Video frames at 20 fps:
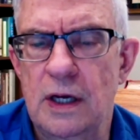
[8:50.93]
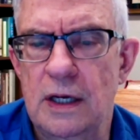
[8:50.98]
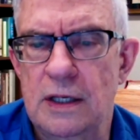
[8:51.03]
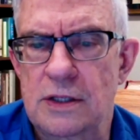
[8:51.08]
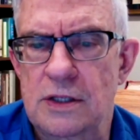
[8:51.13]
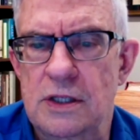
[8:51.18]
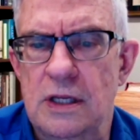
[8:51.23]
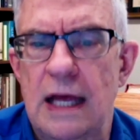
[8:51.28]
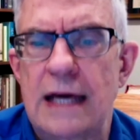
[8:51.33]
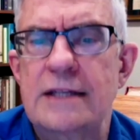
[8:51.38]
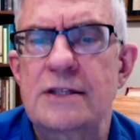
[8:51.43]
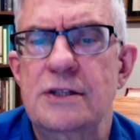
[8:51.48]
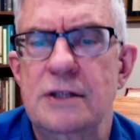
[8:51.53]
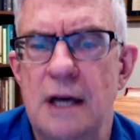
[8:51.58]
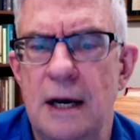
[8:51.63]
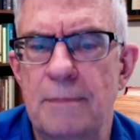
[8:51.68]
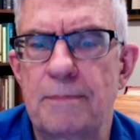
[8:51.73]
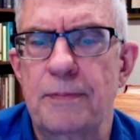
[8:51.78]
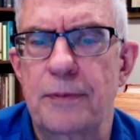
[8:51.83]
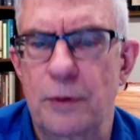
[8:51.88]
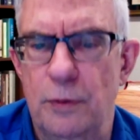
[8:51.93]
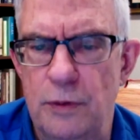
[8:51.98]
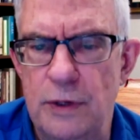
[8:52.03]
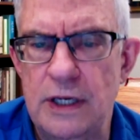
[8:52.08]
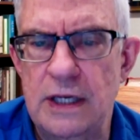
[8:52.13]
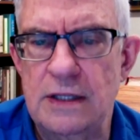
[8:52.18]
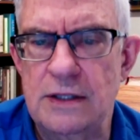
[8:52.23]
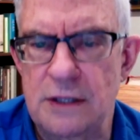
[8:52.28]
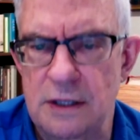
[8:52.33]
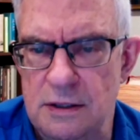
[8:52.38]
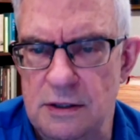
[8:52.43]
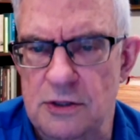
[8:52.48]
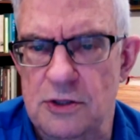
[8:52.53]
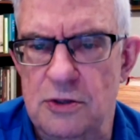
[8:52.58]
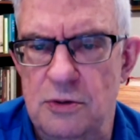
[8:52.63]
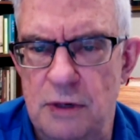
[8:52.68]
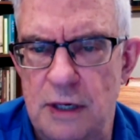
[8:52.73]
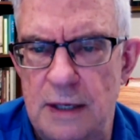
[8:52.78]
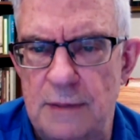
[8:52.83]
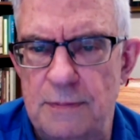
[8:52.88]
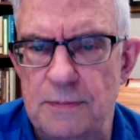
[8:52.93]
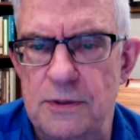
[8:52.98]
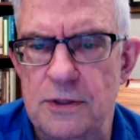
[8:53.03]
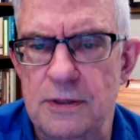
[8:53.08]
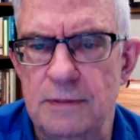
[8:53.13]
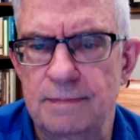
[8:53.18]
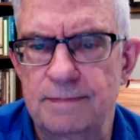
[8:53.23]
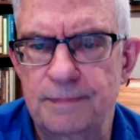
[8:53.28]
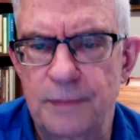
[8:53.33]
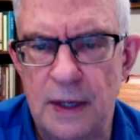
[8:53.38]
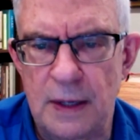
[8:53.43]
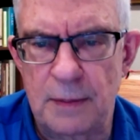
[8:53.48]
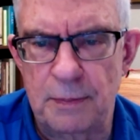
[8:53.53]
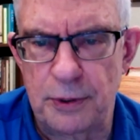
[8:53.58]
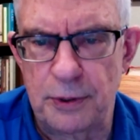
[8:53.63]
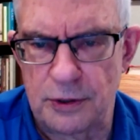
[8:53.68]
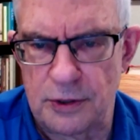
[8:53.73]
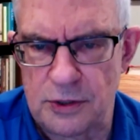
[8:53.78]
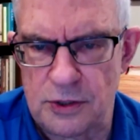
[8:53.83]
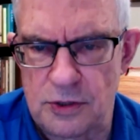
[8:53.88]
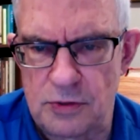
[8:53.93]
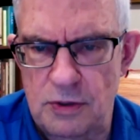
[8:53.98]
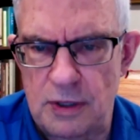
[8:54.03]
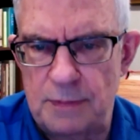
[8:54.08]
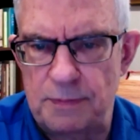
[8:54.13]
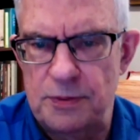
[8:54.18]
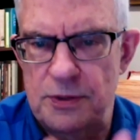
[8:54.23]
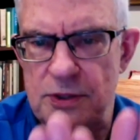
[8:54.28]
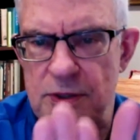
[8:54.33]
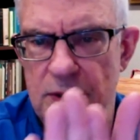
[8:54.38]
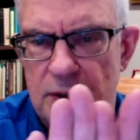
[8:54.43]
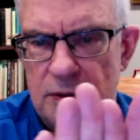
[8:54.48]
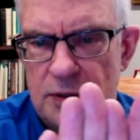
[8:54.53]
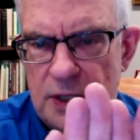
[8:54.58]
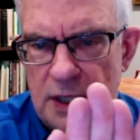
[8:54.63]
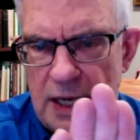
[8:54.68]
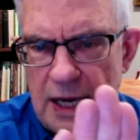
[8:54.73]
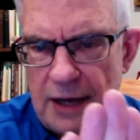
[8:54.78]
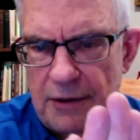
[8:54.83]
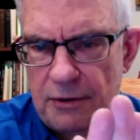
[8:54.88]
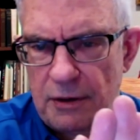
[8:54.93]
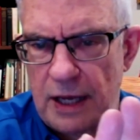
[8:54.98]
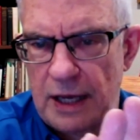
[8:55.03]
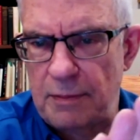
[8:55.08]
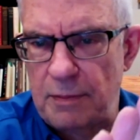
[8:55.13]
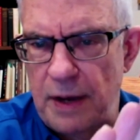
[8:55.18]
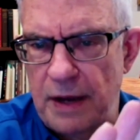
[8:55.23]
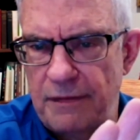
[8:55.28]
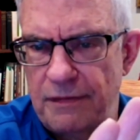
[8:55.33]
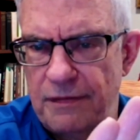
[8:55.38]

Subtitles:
slice up the reeds into strips and put the strips together like my